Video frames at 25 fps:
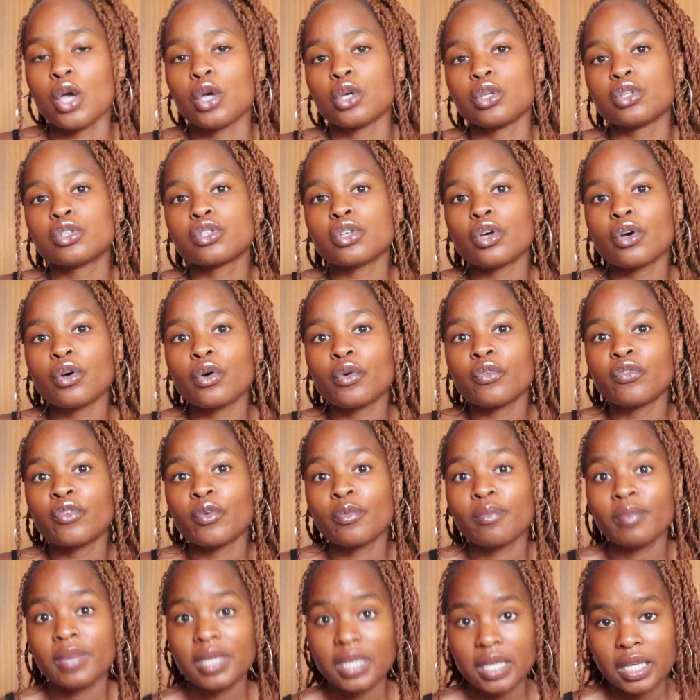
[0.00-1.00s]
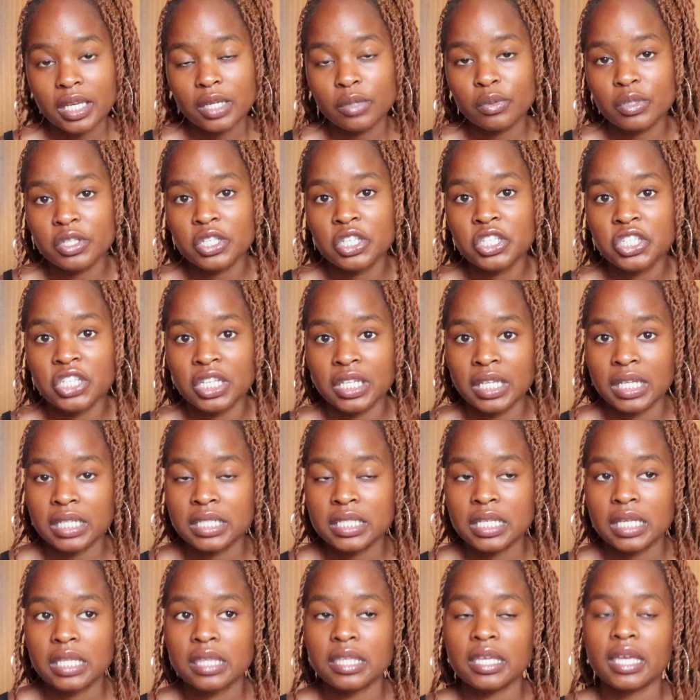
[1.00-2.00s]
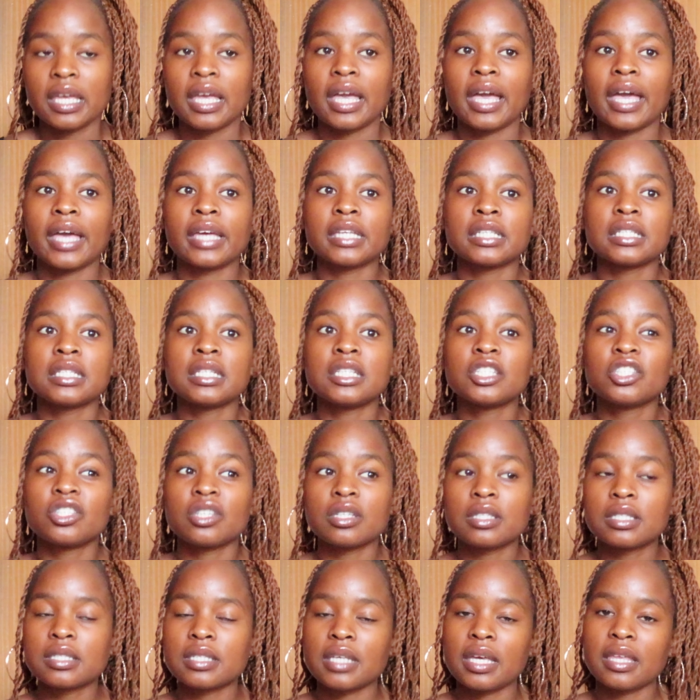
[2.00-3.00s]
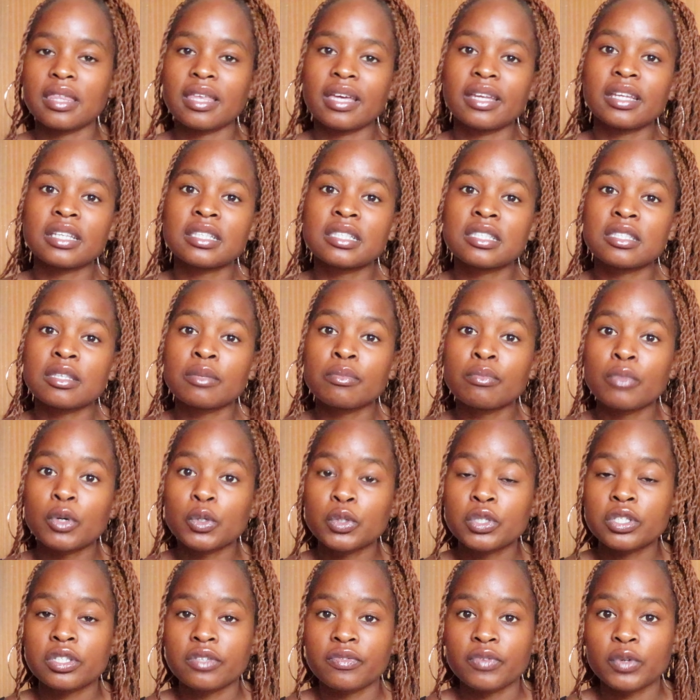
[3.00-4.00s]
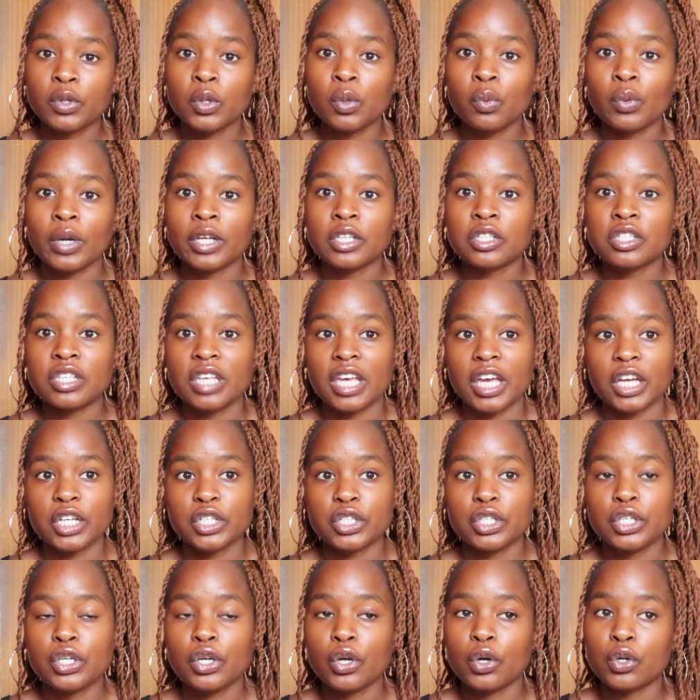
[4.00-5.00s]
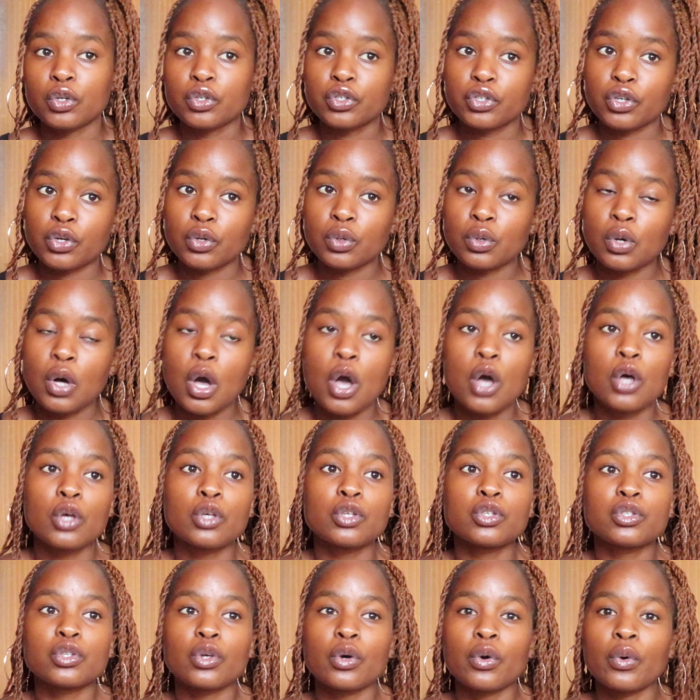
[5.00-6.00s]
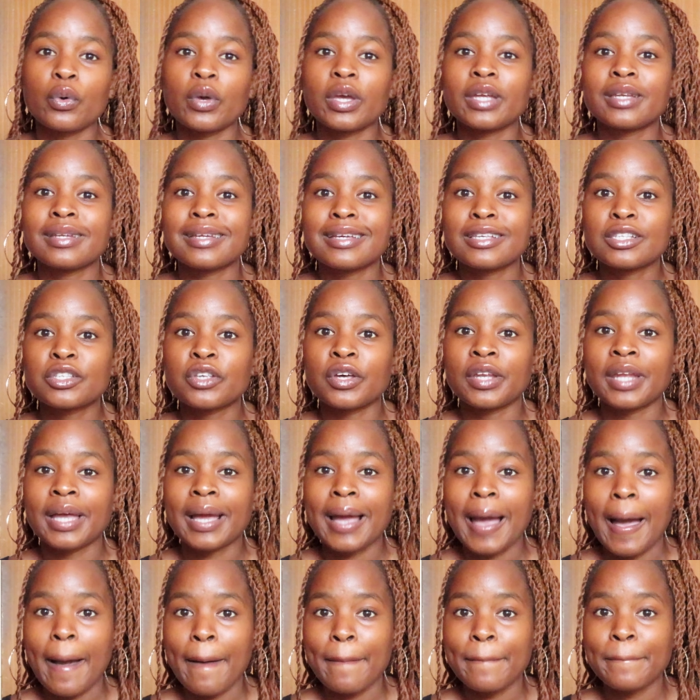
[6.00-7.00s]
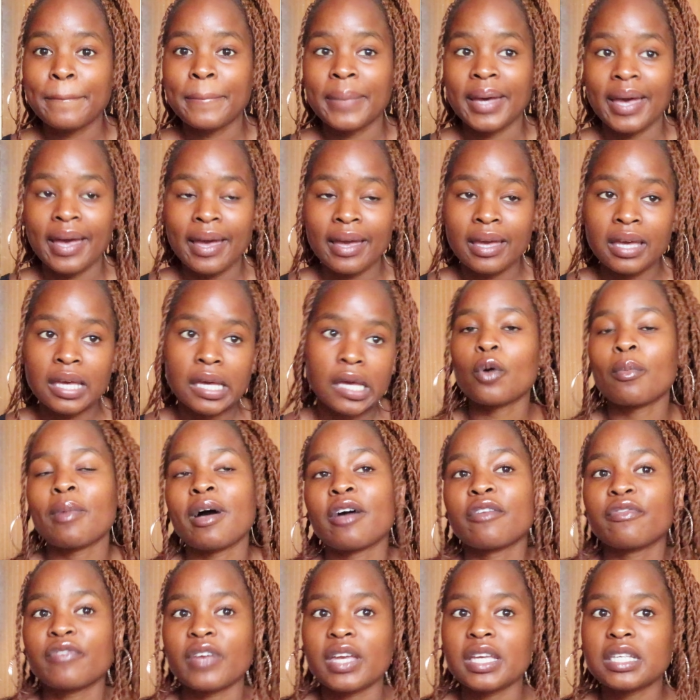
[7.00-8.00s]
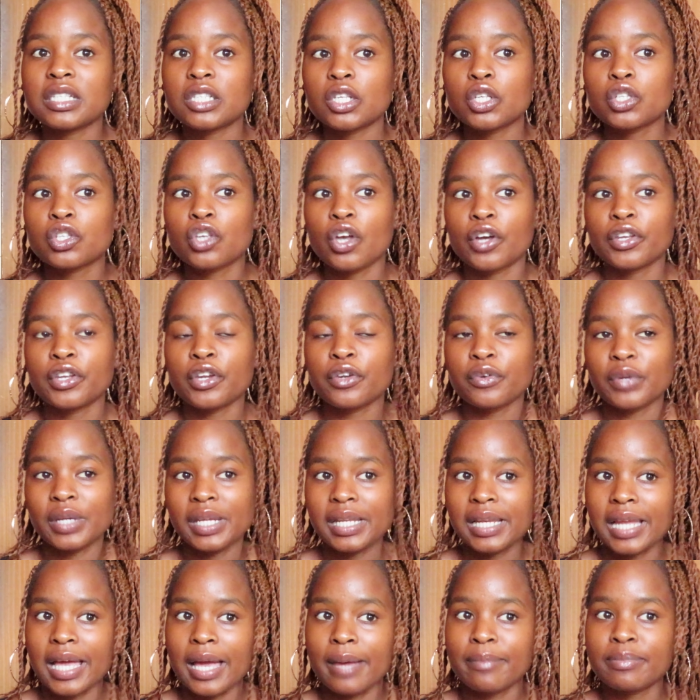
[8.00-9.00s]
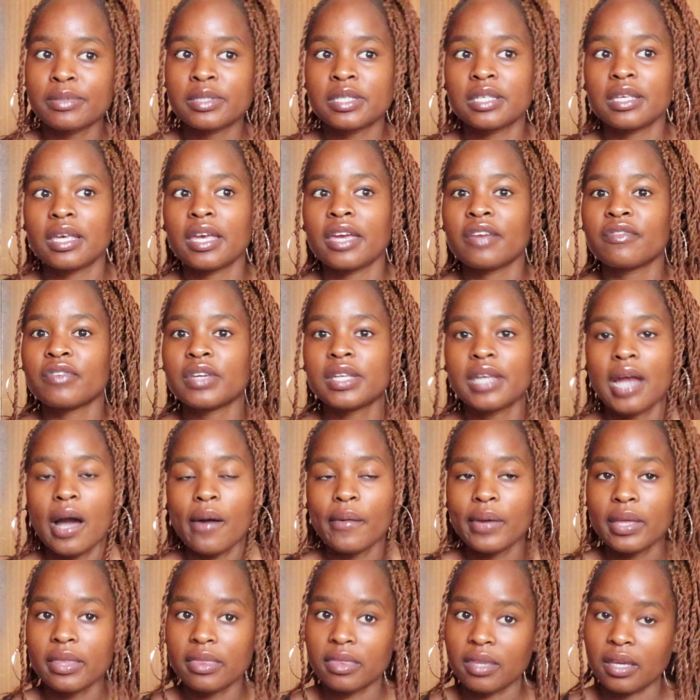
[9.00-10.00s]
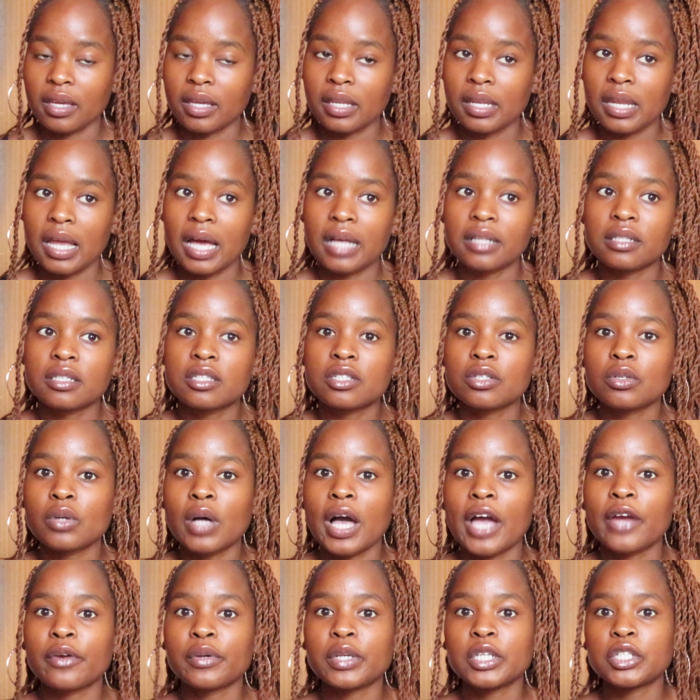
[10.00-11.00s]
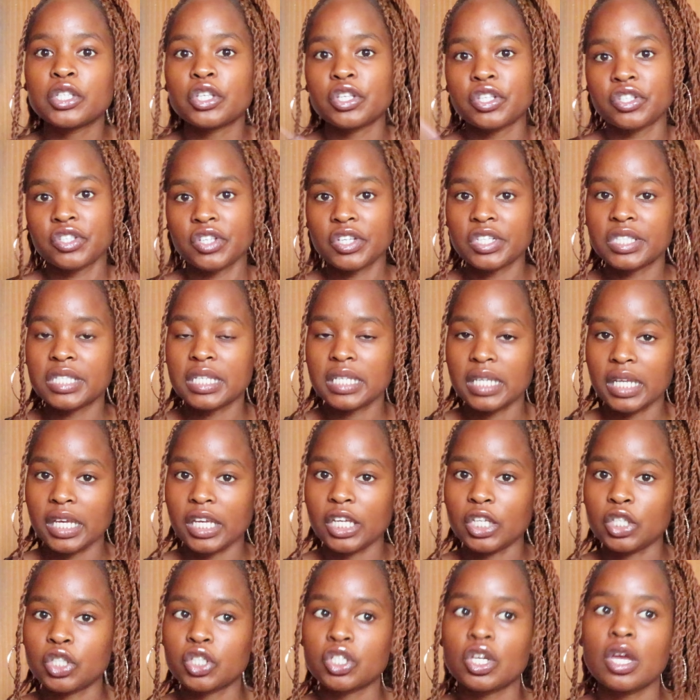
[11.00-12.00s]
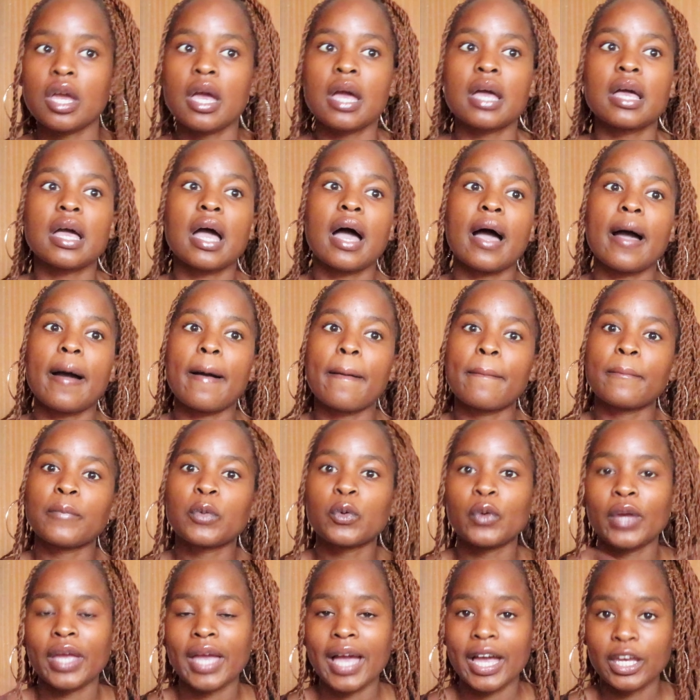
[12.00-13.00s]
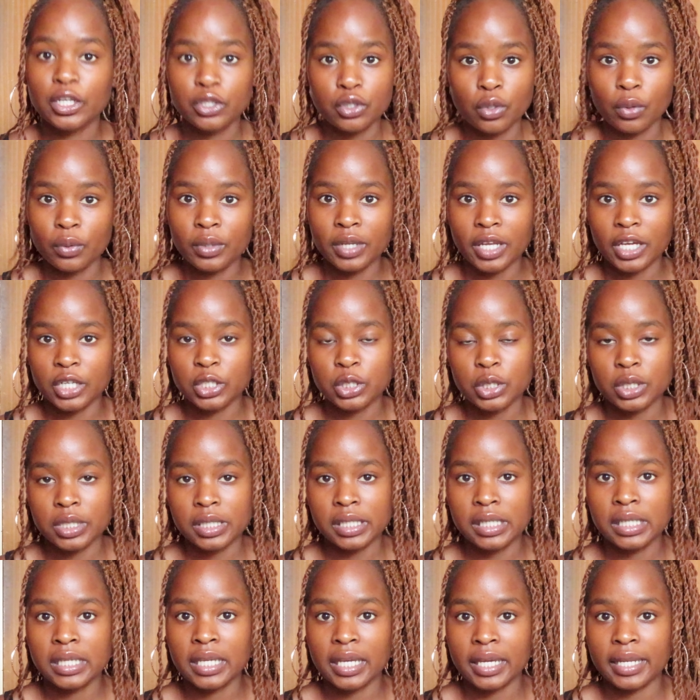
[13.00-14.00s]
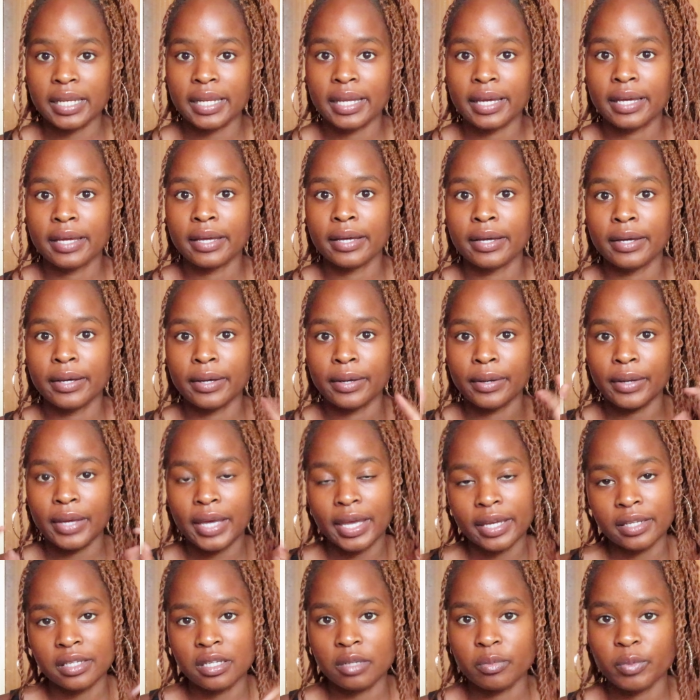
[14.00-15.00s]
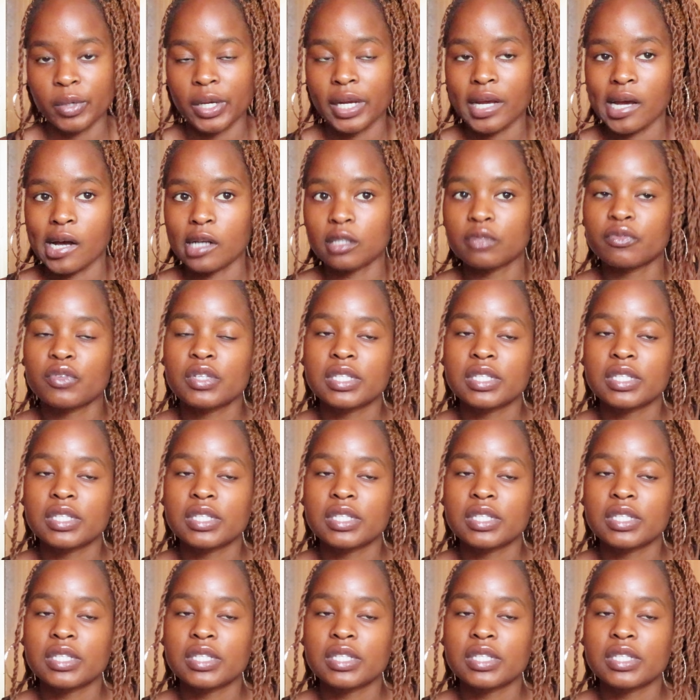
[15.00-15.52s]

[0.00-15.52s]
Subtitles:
So for me it was a genetic thing, and he did say that it's the most difficult one to actually control, so it is gonna come back, or my face is gonna relapse every now and then until I reach a certain age where I don't actually get like a acne breakout.